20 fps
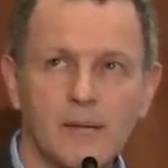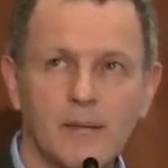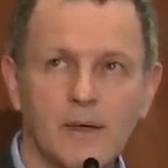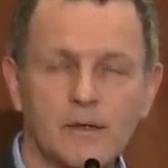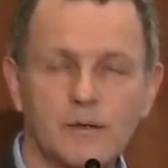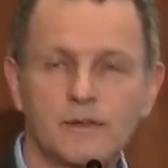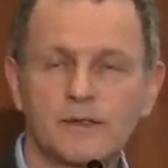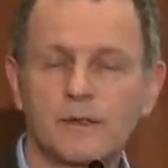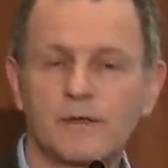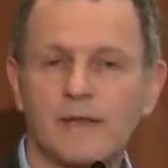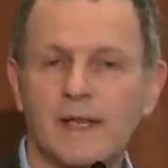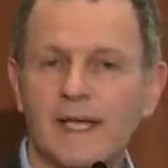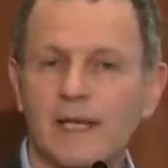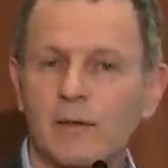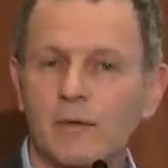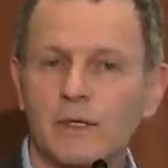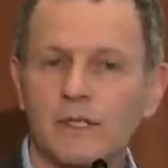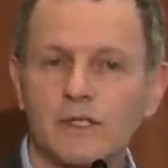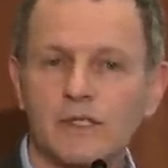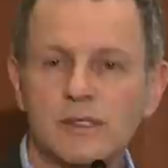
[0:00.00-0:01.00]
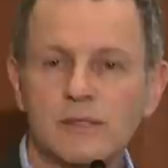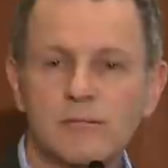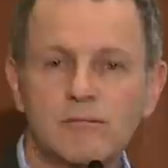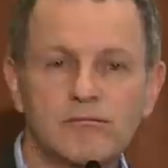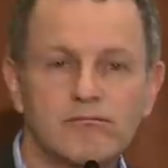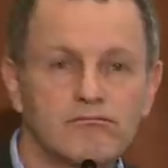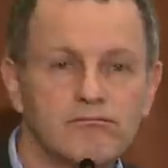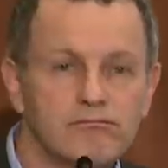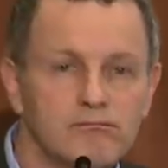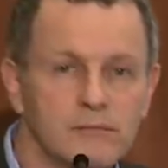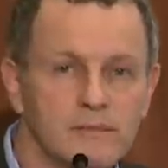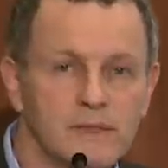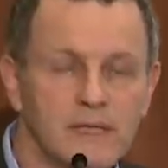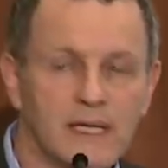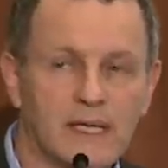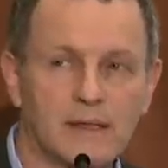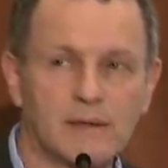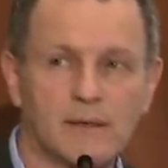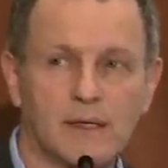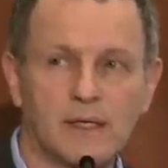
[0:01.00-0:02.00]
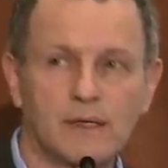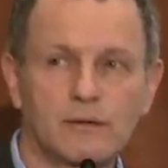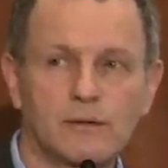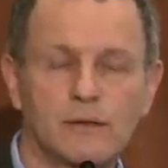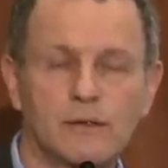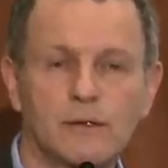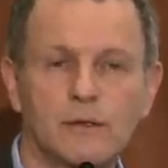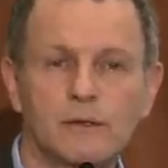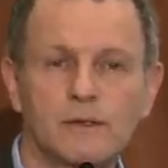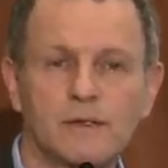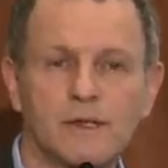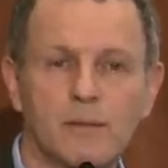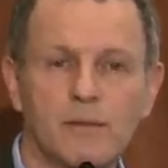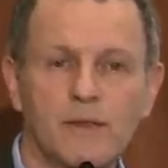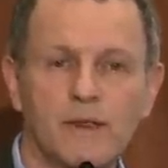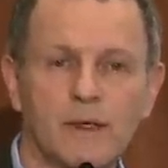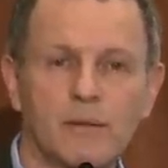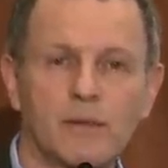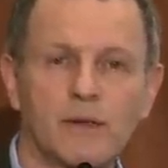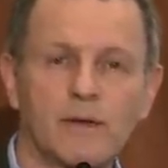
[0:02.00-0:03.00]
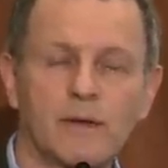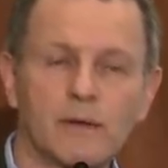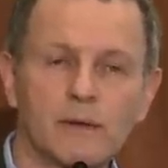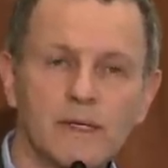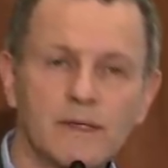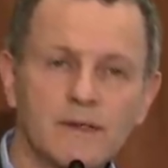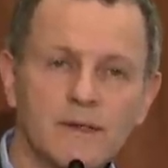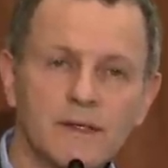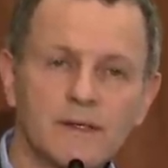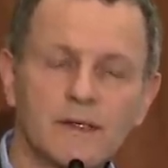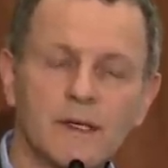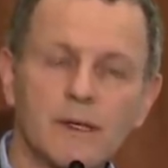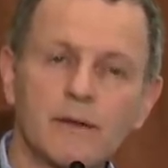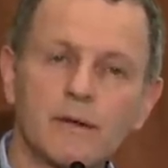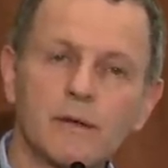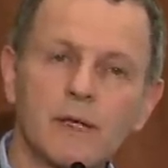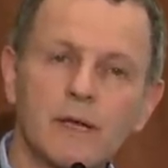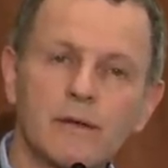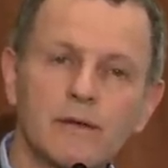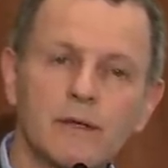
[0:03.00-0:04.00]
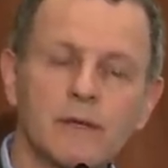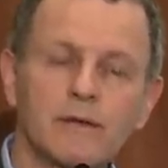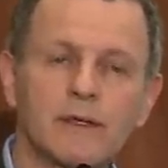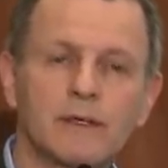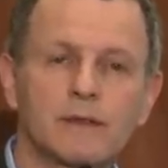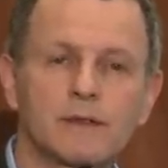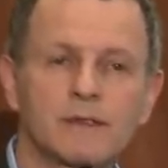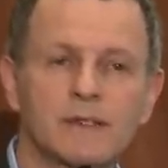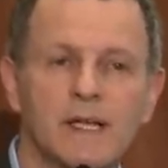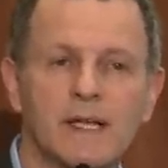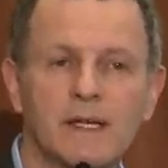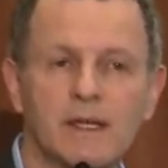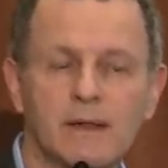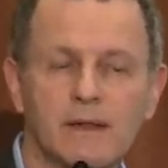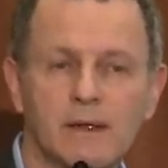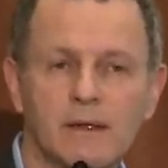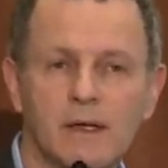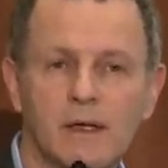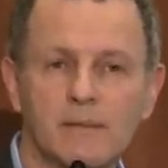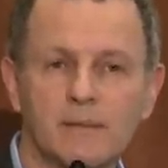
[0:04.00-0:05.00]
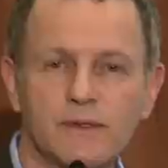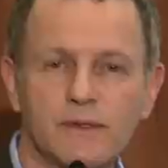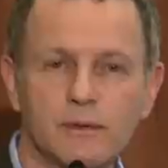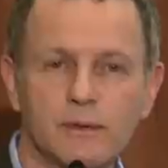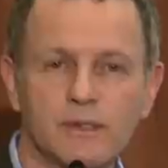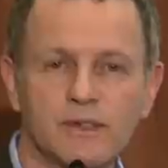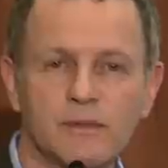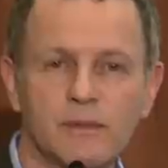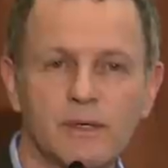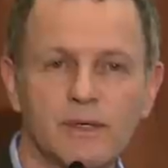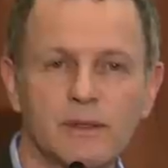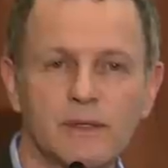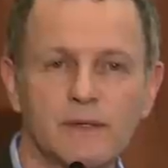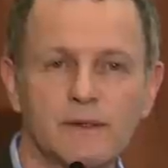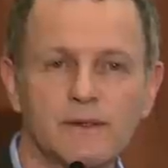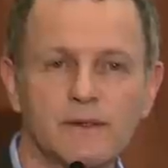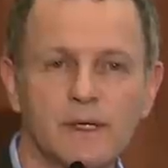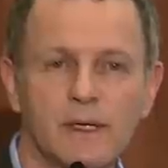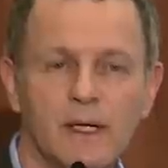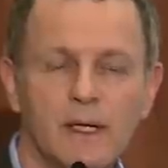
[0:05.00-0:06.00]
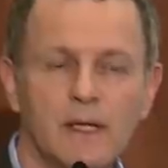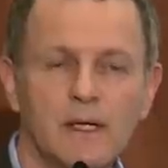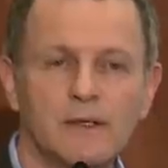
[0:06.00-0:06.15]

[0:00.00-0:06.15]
use of language can introduce something, but there is this other level of understanding that comes through experience.